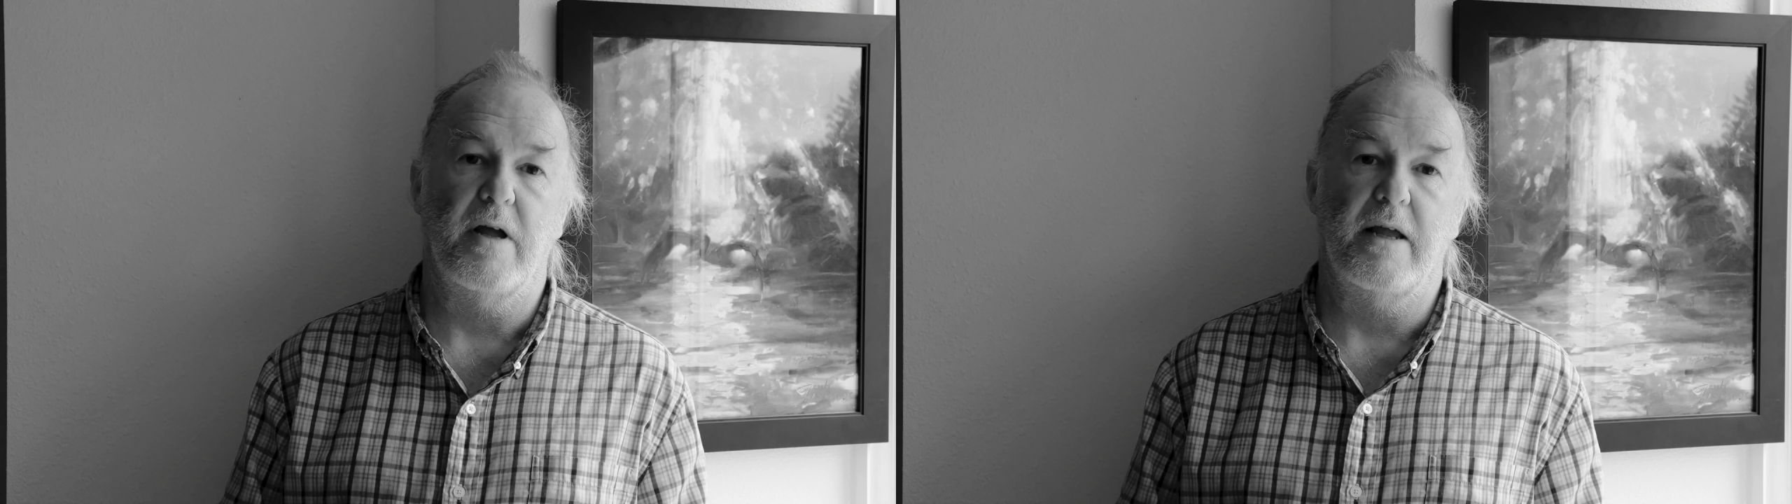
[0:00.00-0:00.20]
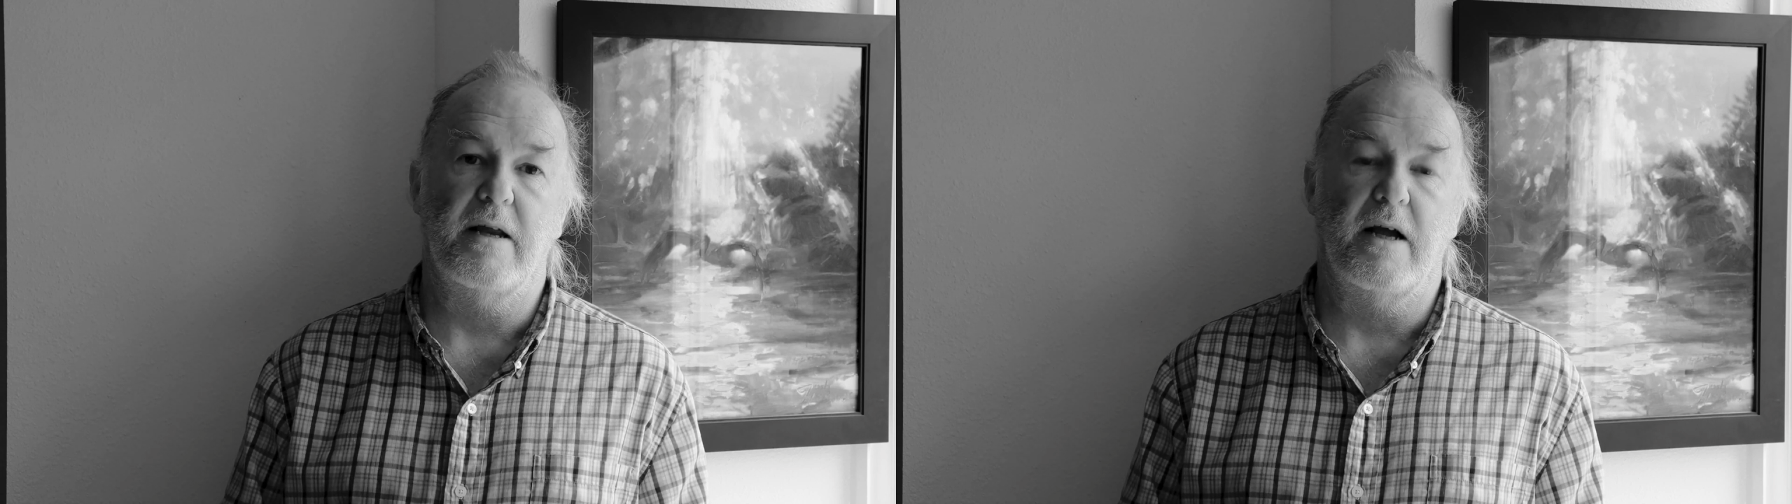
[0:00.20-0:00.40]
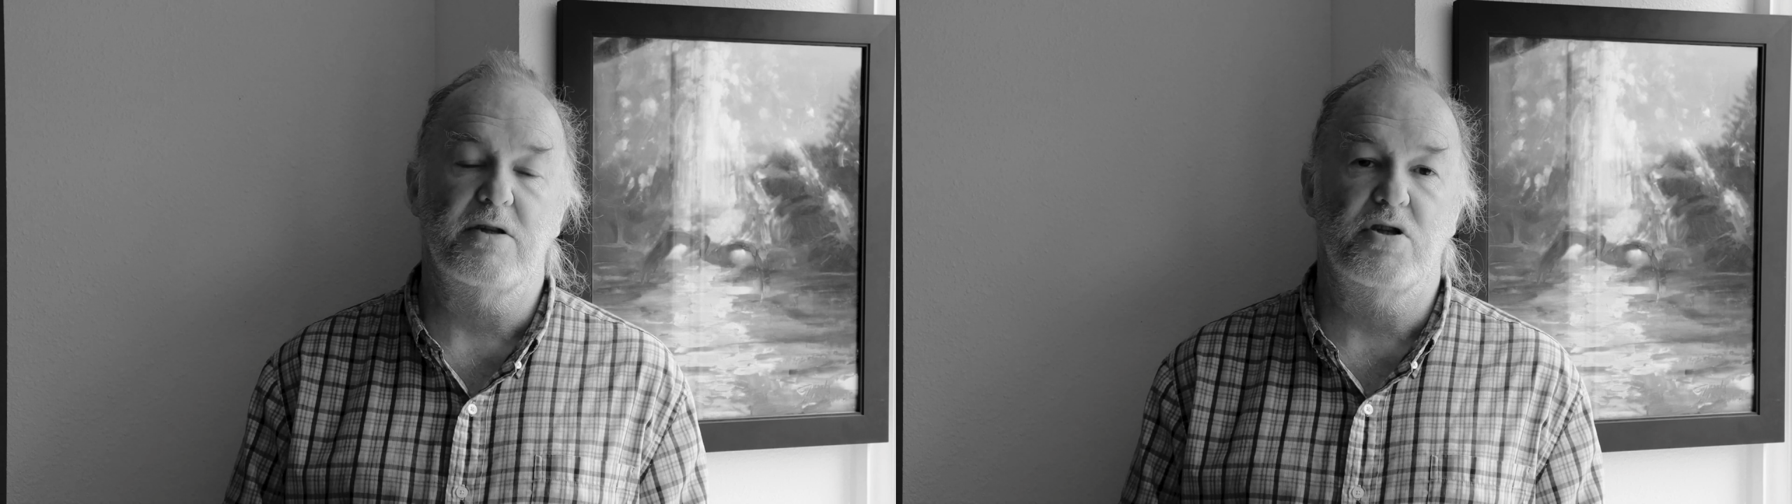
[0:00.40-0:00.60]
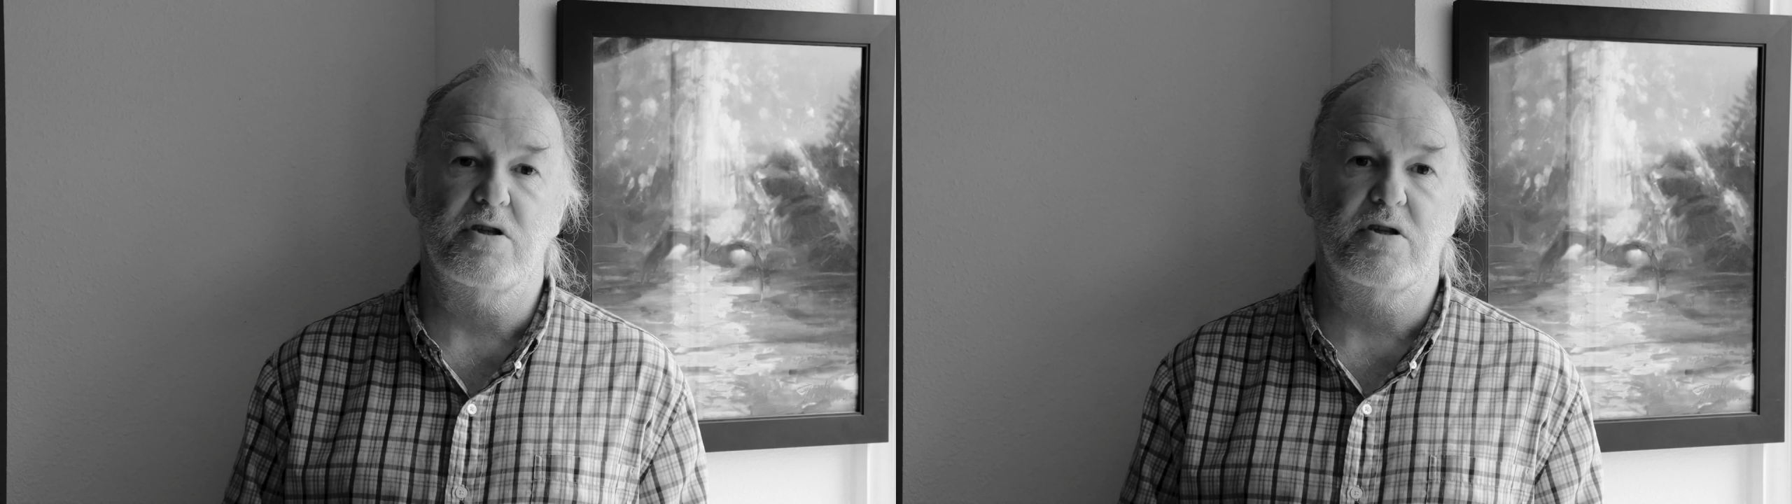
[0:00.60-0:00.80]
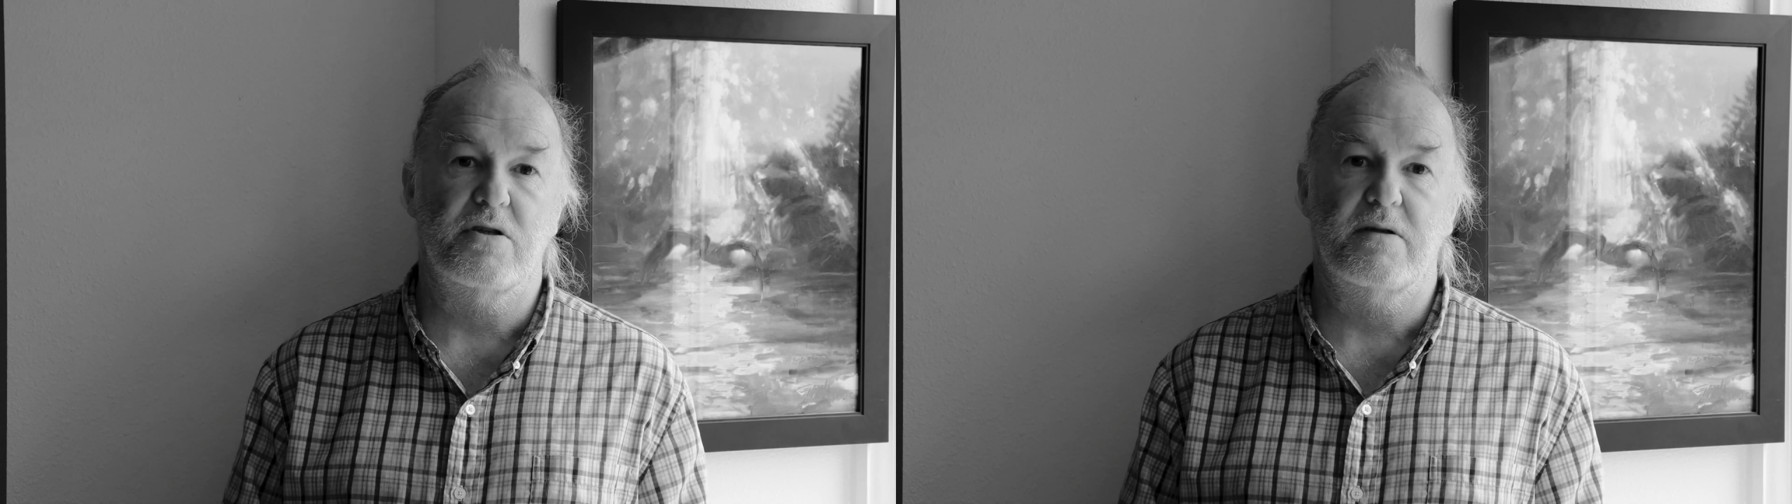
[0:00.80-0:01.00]
And I
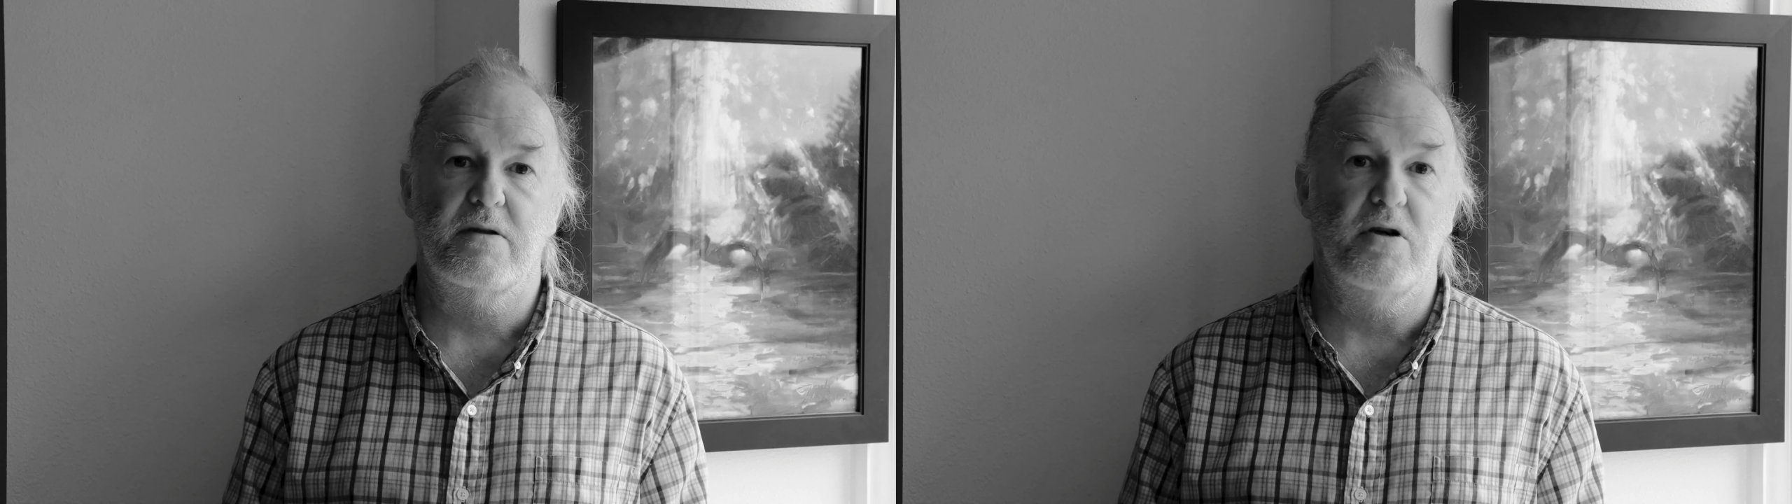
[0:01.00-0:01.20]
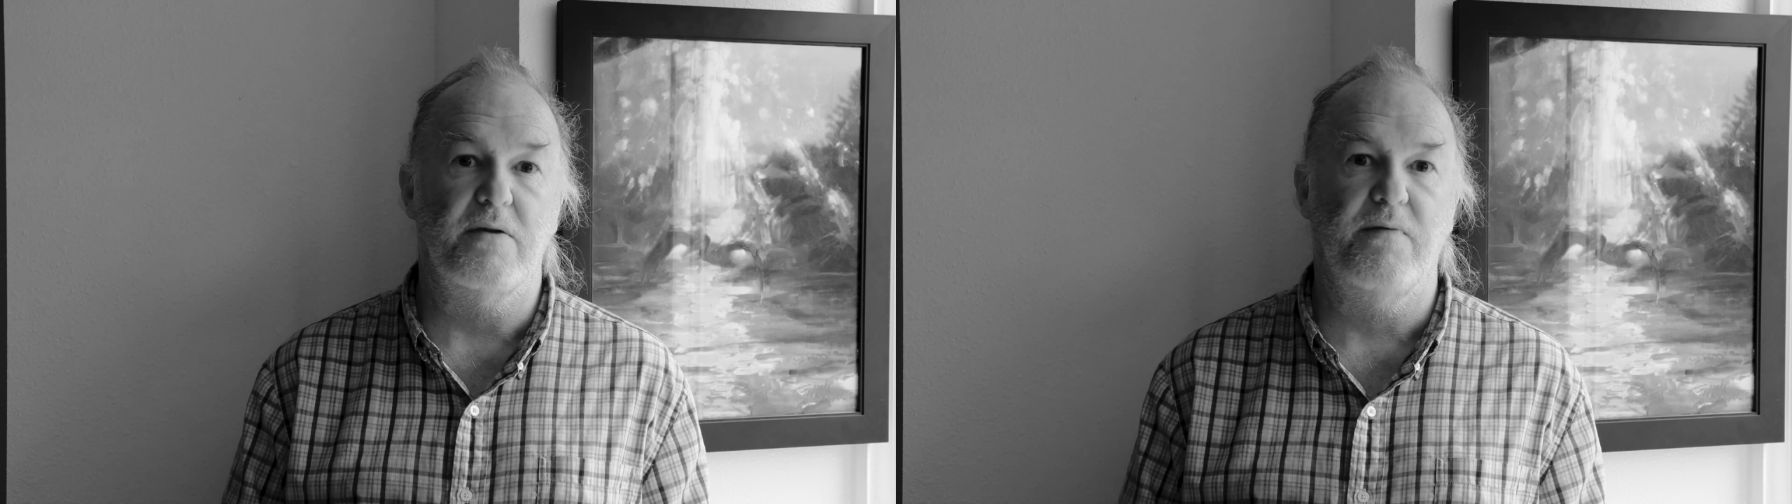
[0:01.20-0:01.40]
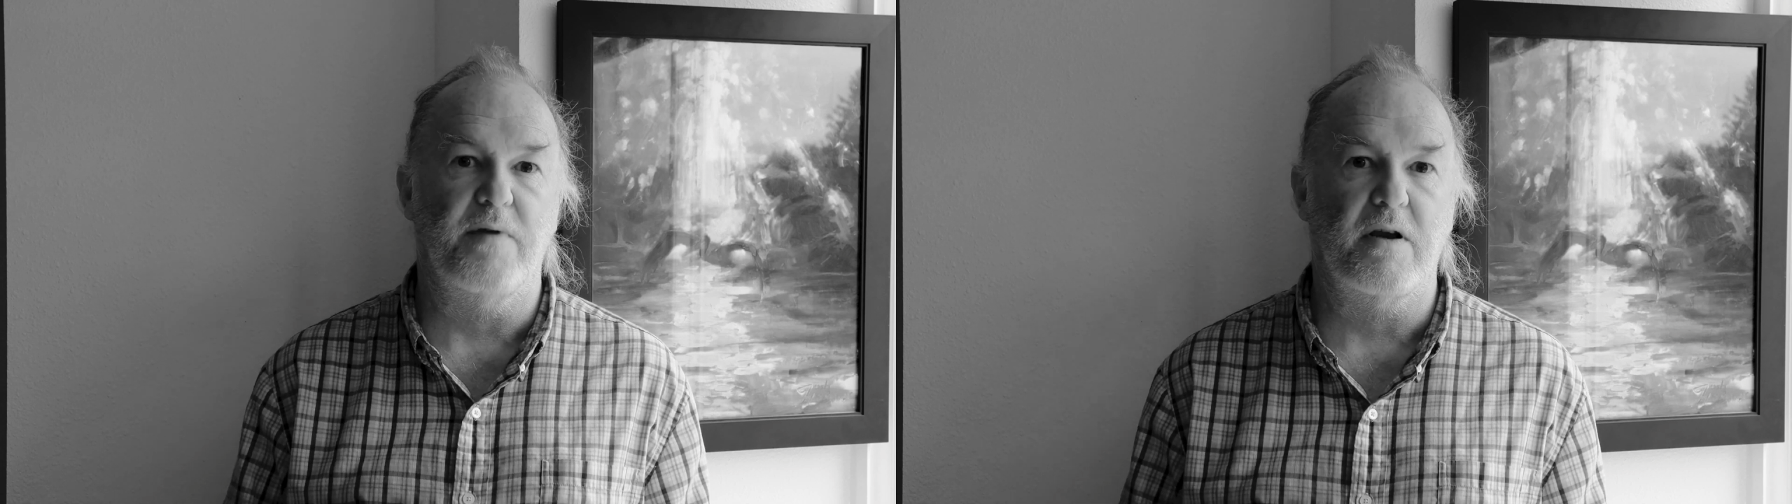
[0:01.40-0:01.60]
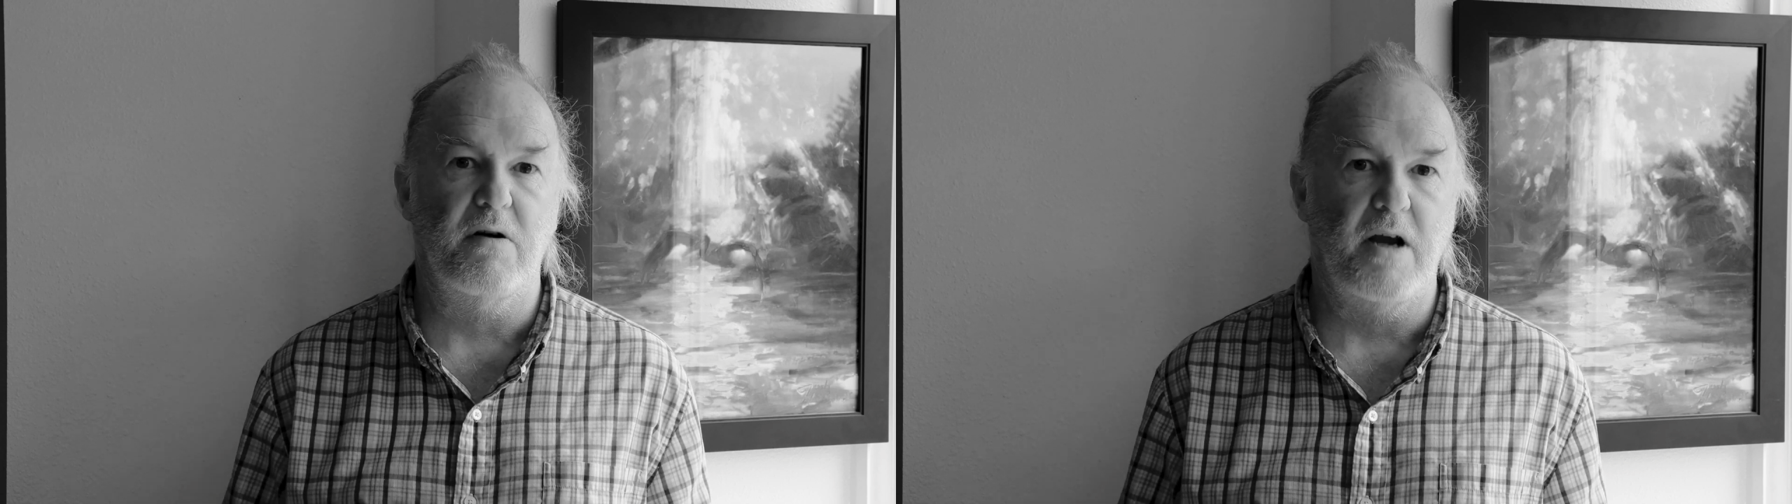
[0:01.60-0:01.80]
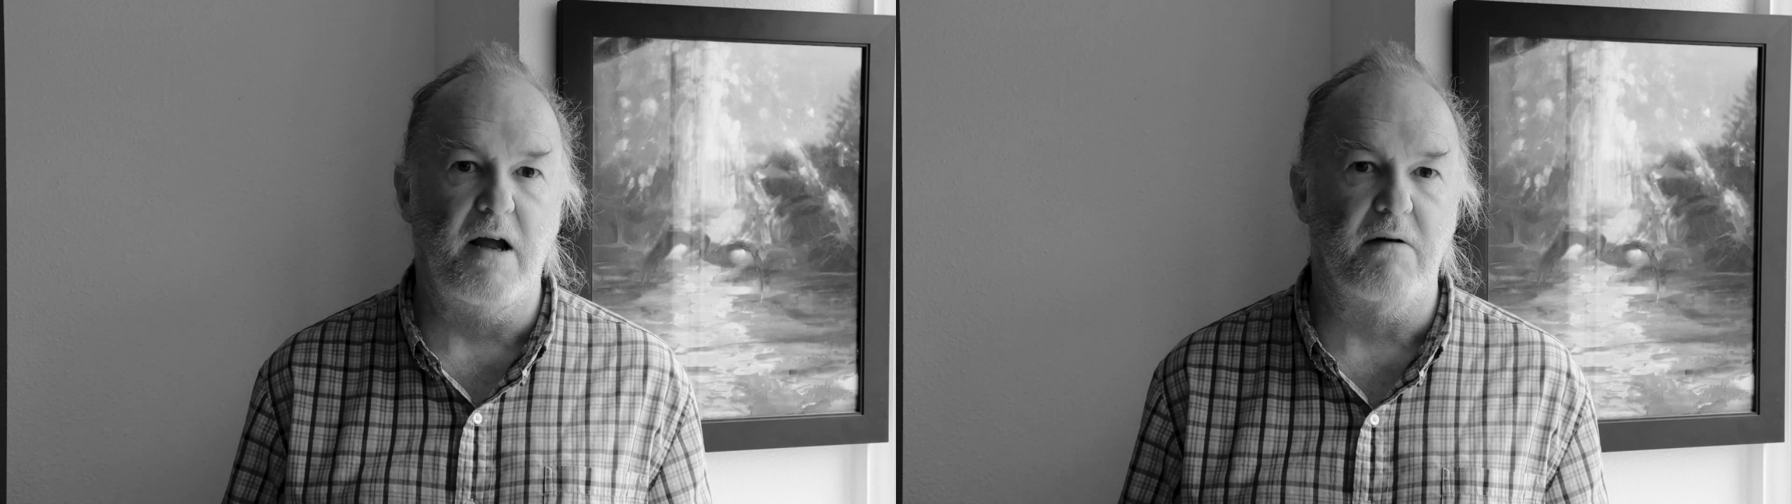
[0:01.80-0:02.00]
just couldn't figure
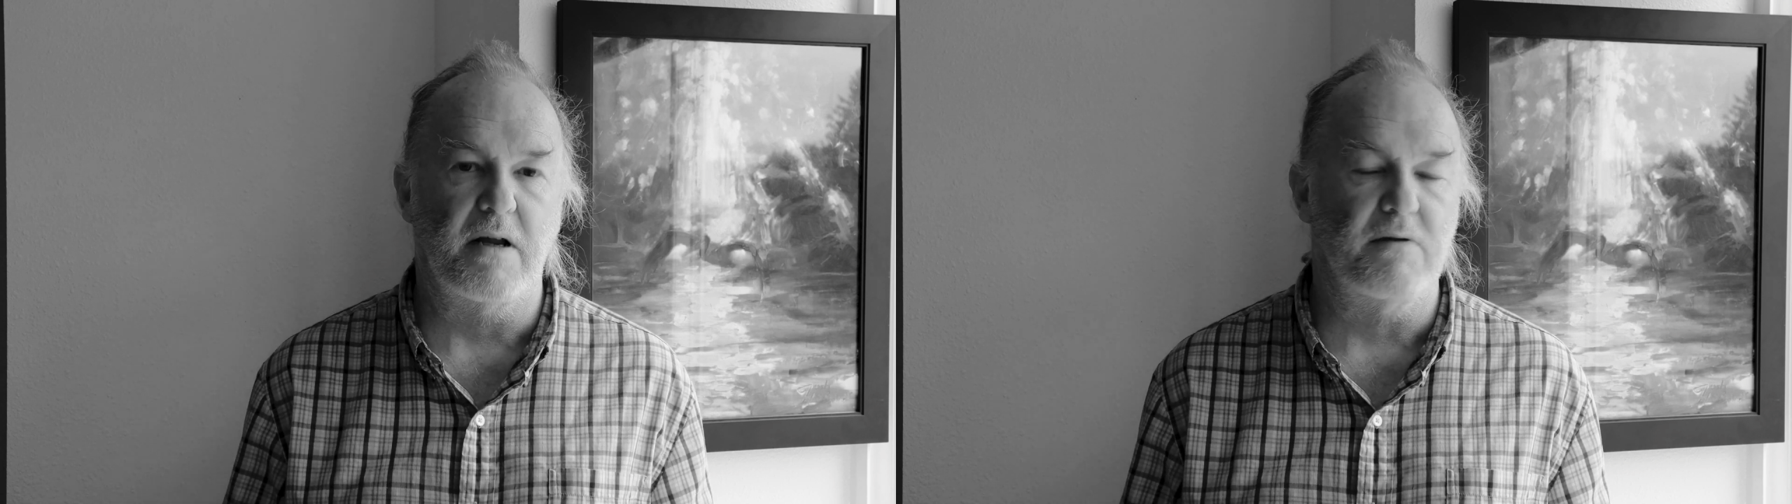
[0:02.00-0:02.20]
it out.